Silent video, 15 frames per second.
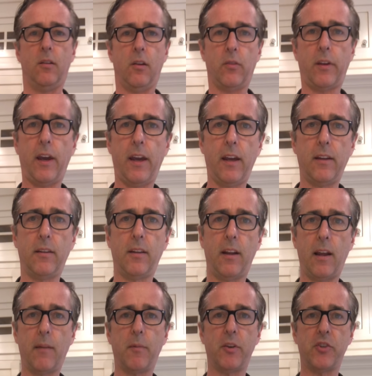Okay,
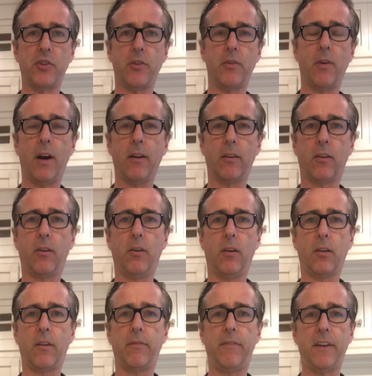today I'm going to show you how to
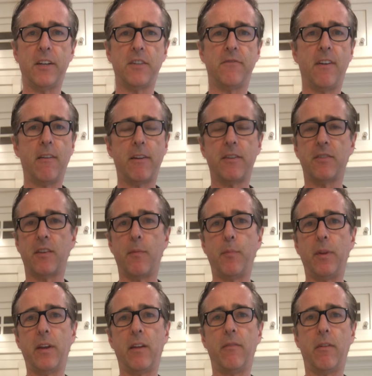cook fish very
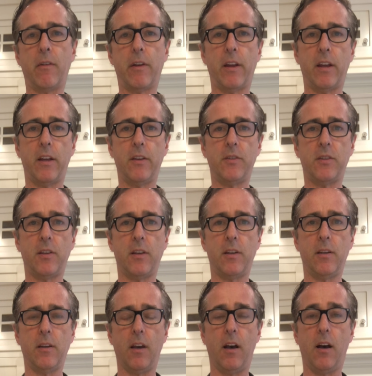simply and very
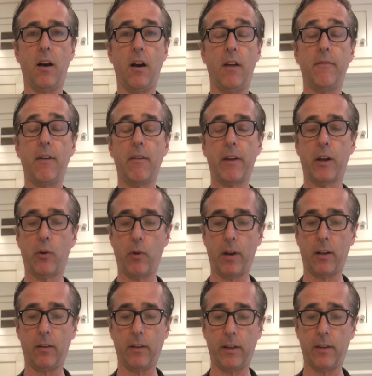easy uh, and very
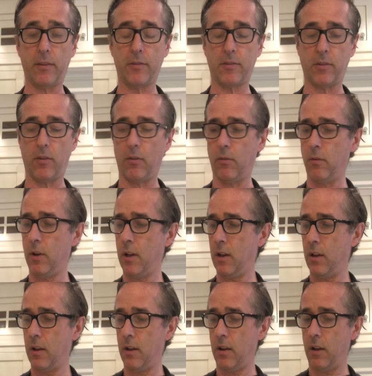quickly. So
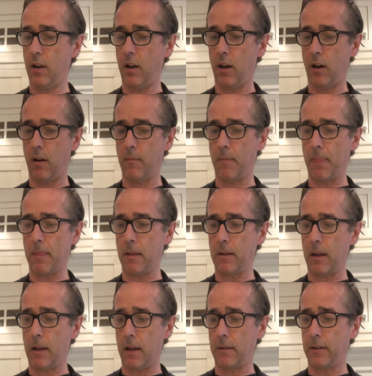um,
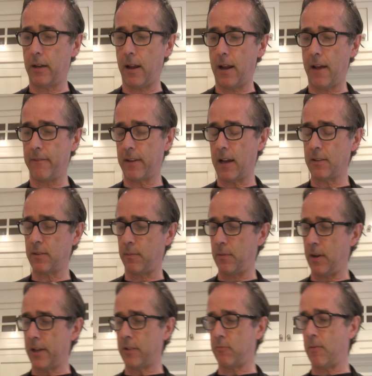uh, today I've got some
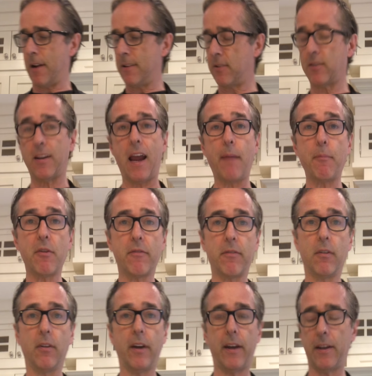nice red snapper
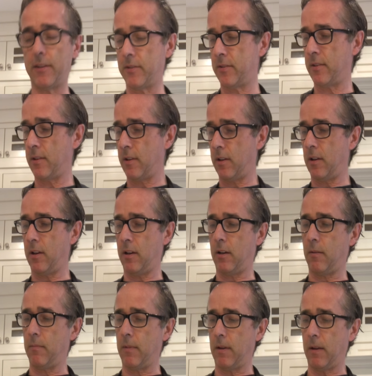fillets.
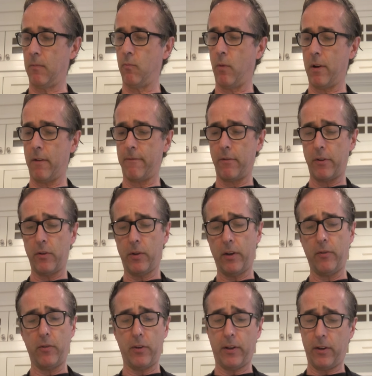Um, and whatever you
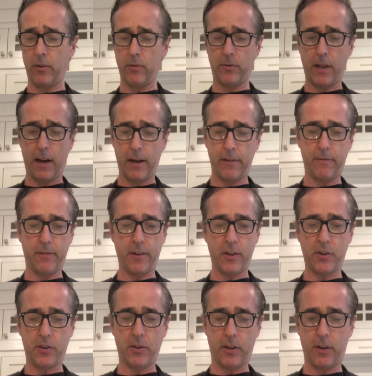can do, you can use any
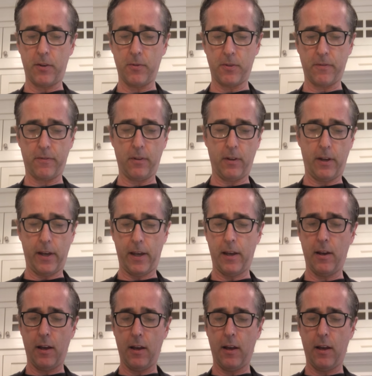fish, you can use a fillet.